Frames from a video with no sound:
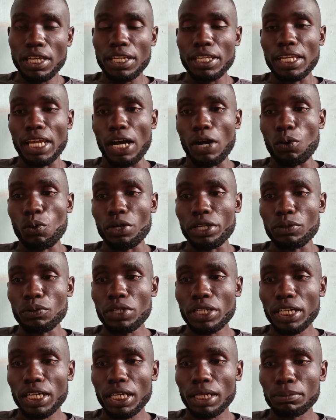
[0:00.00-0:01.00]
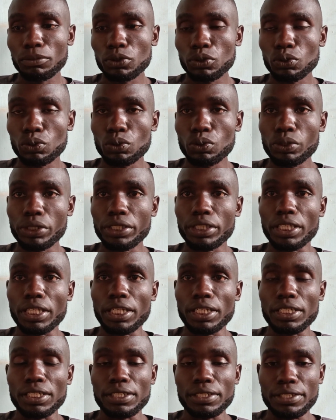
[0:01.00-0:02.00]
Now when we come to
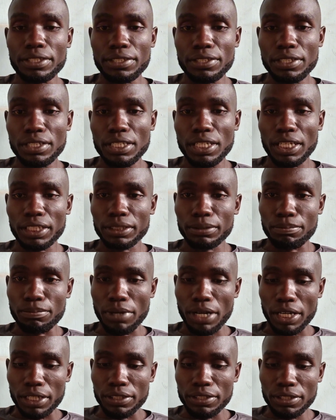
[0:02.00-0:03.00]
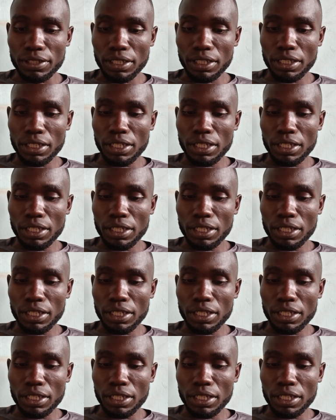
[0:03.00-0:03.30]
the indigenous birds,